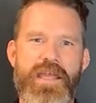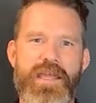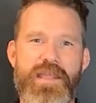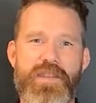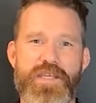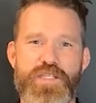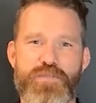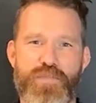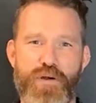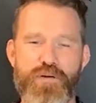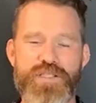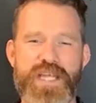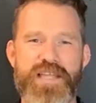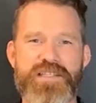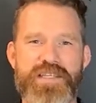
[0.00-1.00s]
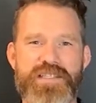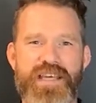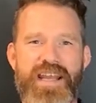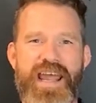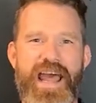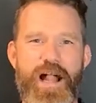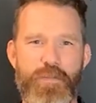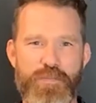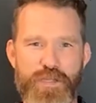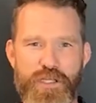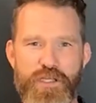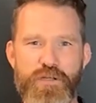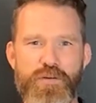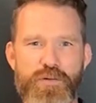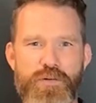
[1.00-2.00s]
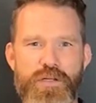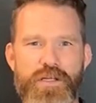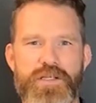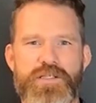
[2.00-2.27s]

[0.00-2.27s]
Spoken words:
This process is going to help you